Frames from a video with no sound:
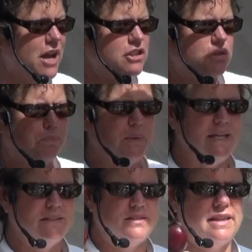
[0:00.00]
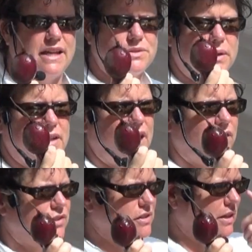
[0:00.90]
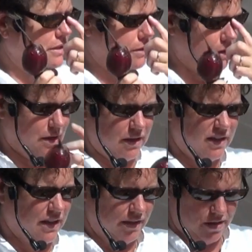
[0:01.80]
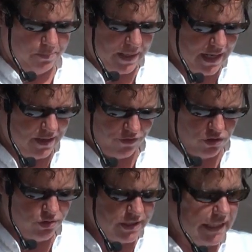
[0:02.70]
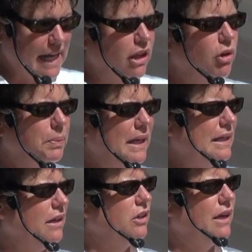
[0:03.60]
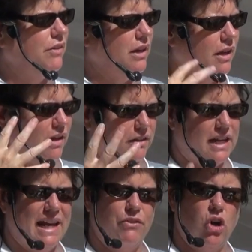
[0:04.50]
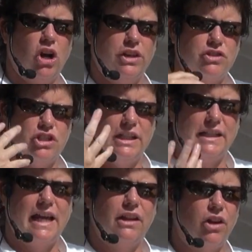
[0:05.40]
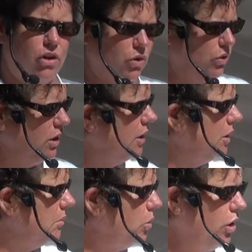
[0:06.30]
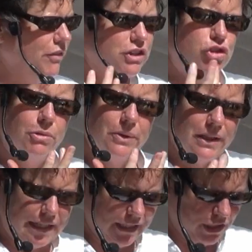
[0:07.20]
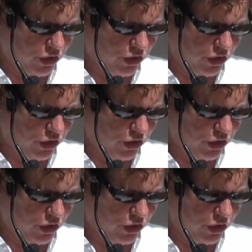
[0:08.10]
fresh beet. That's what colors it, is the beet. If you use a yellow beet, it'll give it a kind of orangey yellow, more of a turmeric-y